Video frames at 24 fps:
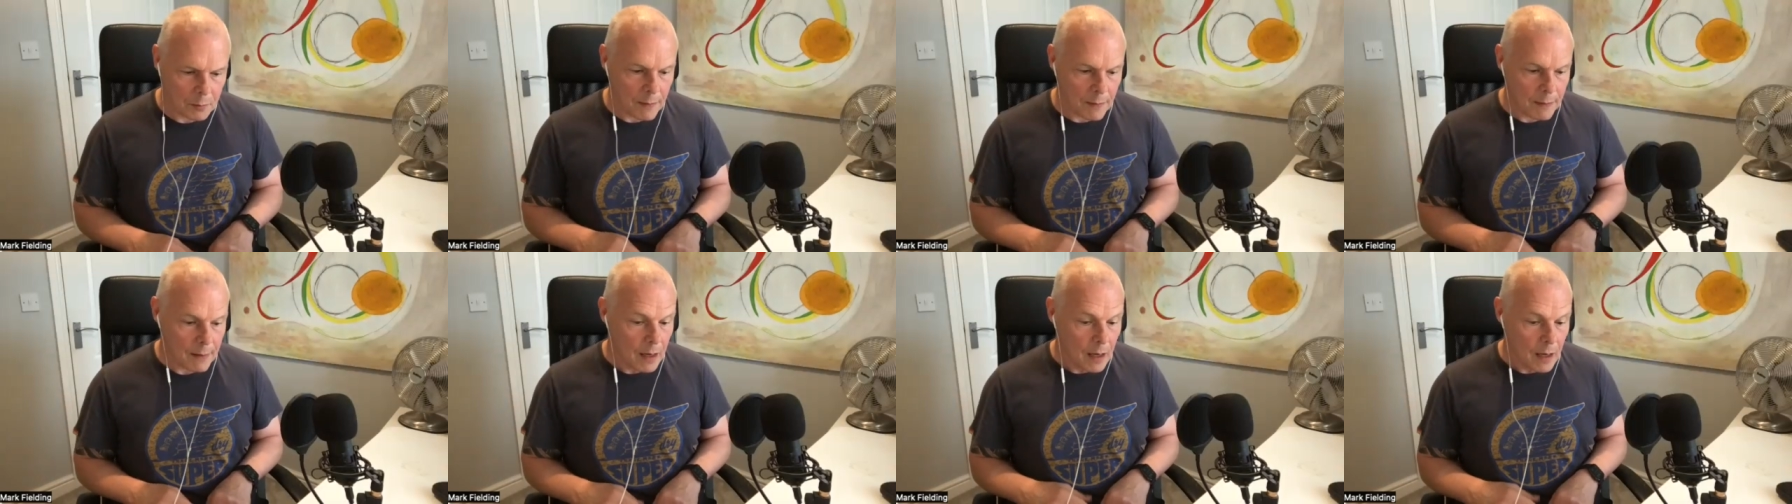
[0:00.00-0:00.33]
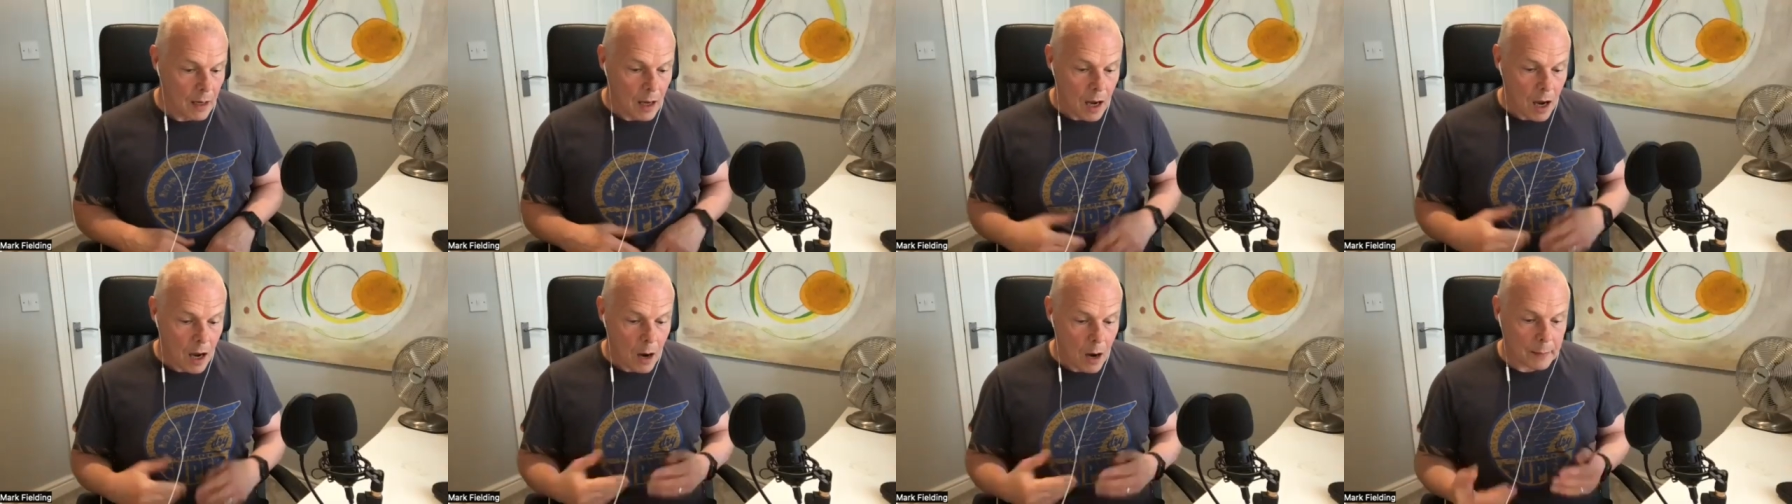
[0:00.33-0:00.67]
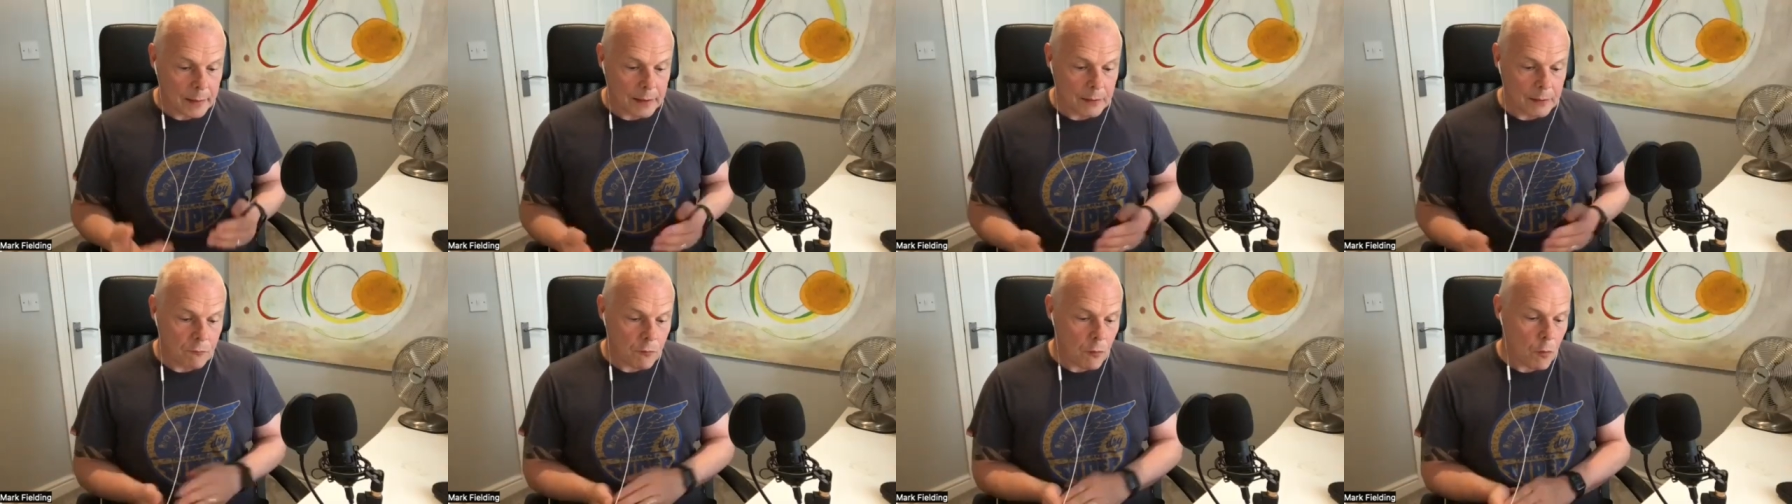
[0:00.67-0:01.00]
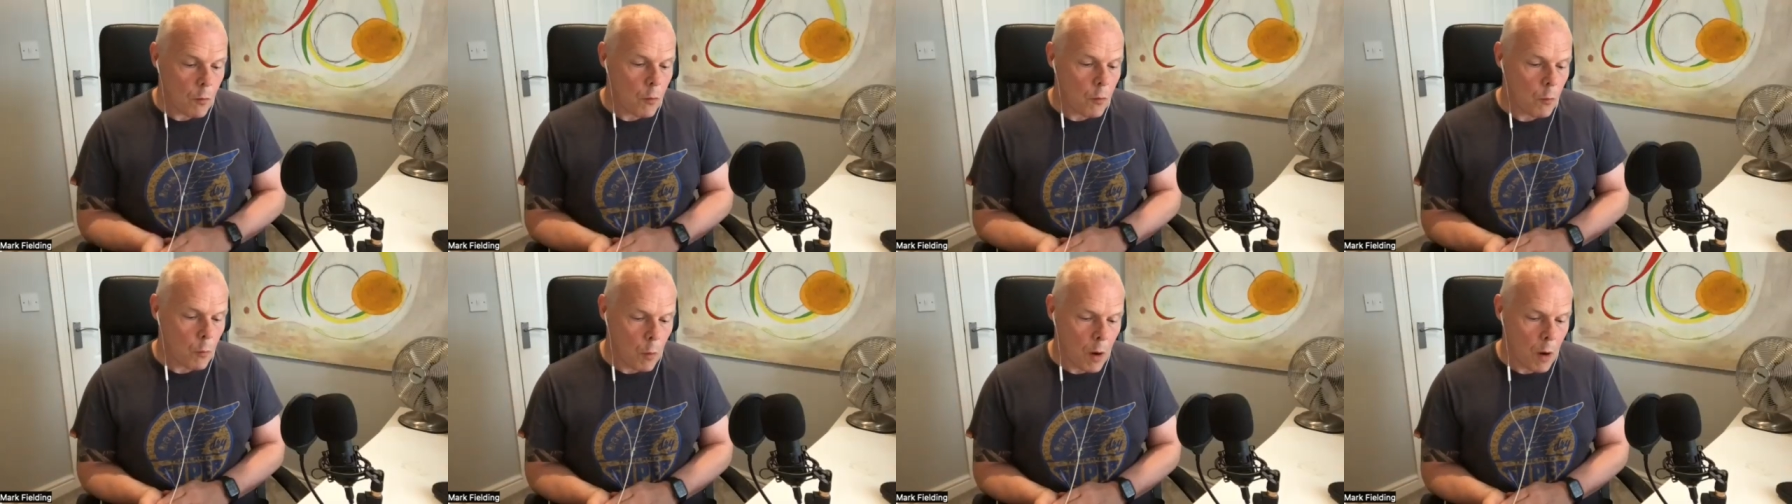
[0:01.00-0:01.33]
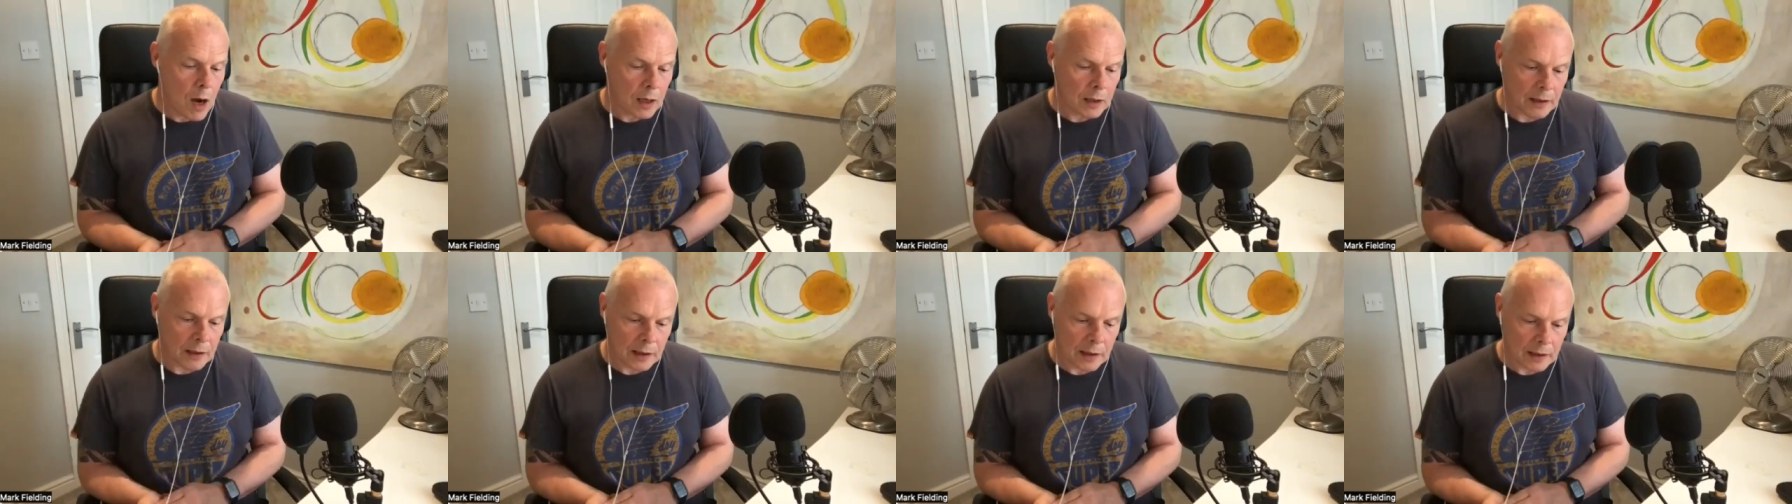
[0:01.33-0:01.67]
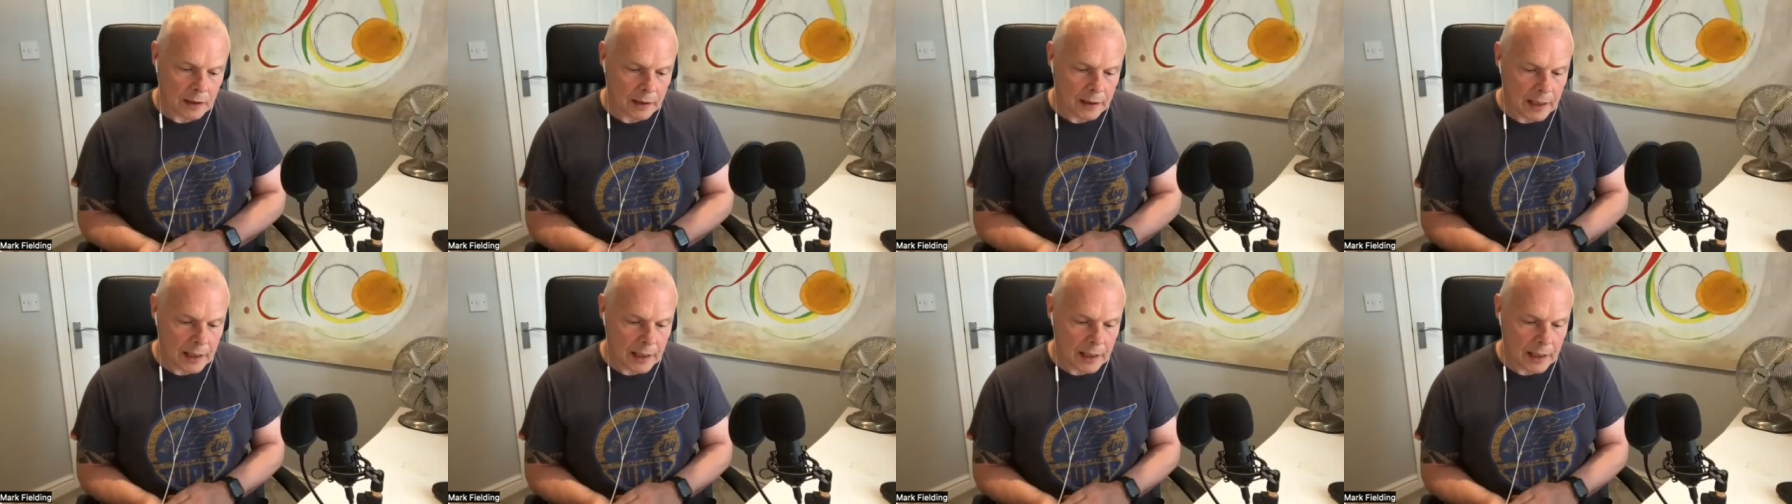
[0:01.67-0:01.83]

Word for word: But I mean, yeah. rule one: